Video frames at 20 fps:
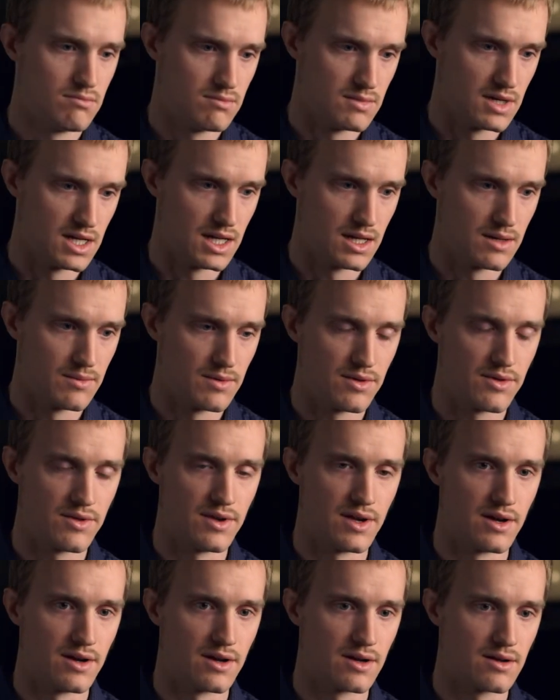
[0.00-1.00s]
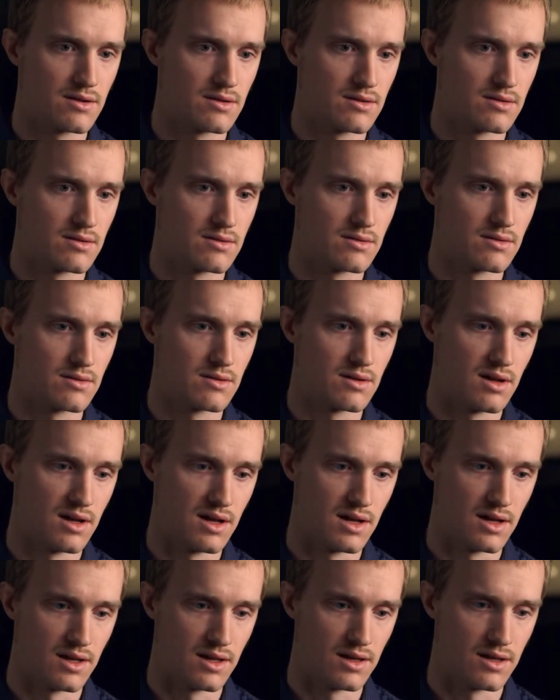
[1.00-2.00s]
My name is Derek.
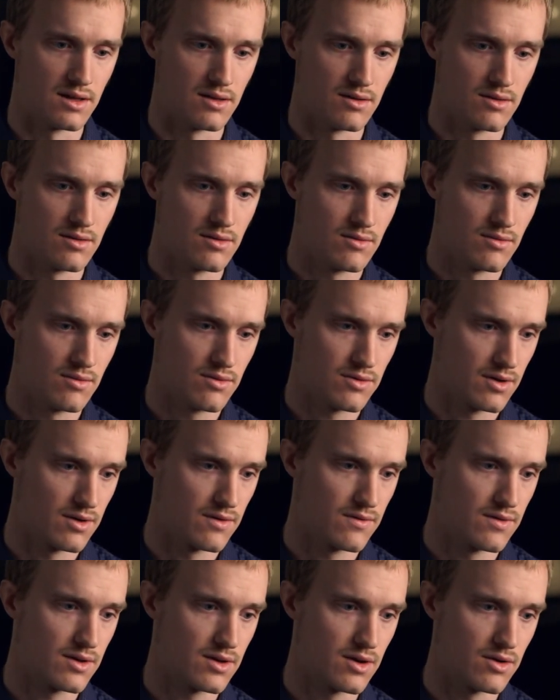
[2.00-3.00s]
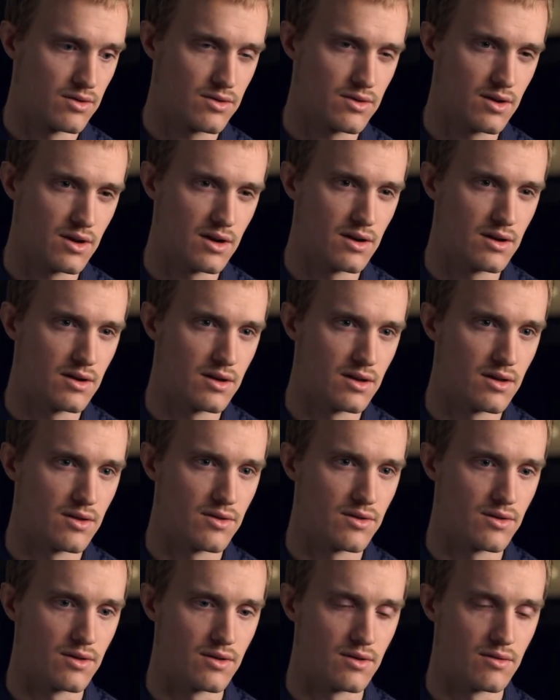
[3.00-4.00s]
I served in the Coast Guard
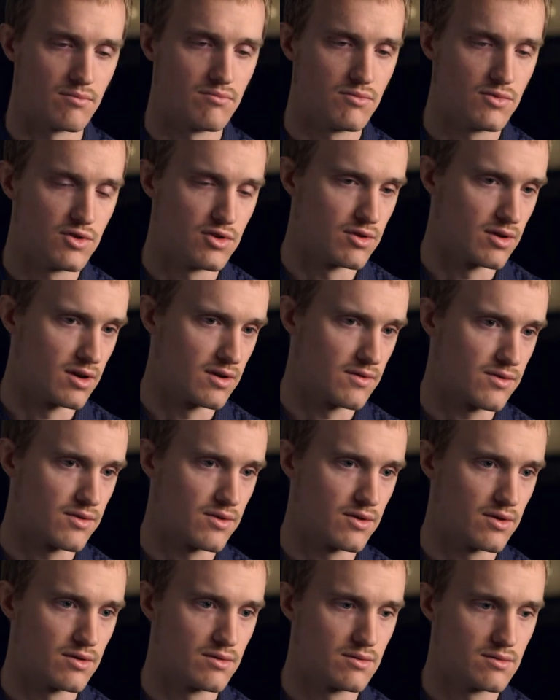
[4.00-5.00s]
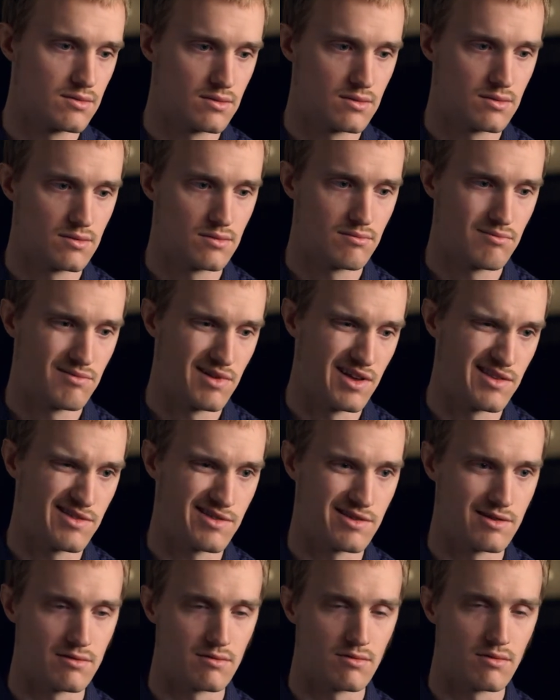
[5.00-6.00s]
as a junior officer,
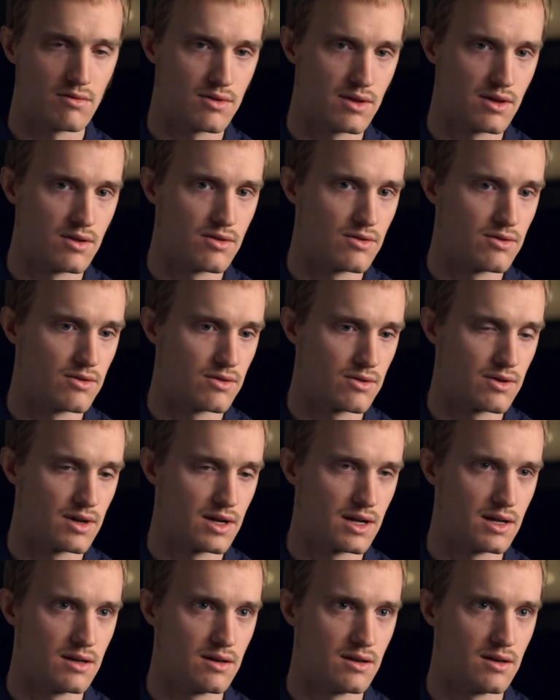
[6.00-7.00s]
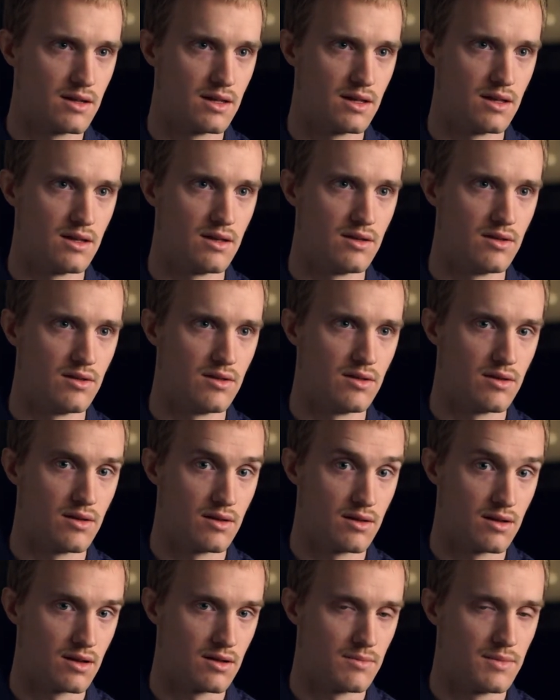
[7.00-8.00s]
ensign, lieutenant junior grade in
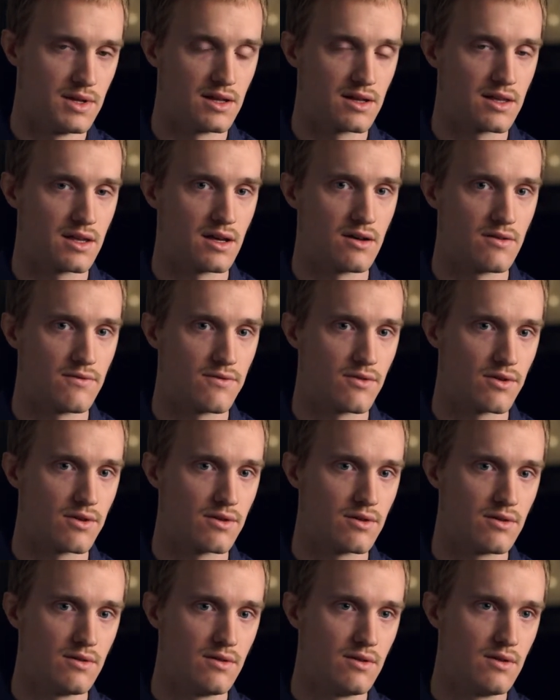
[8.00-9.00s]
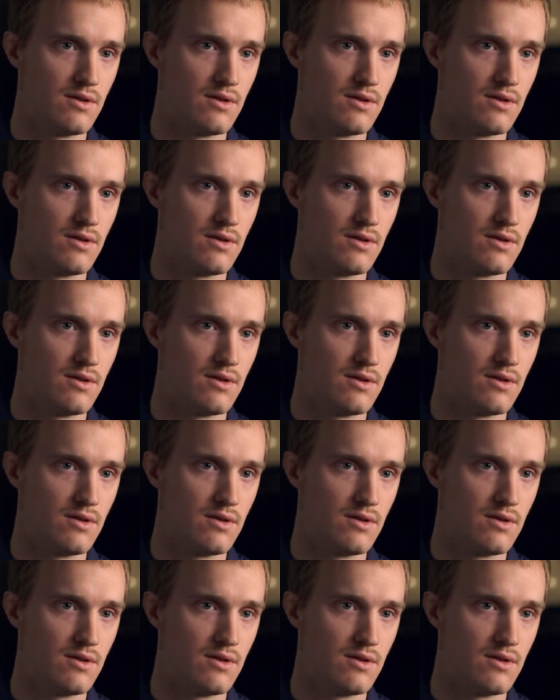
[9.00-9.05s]
Alameda, California.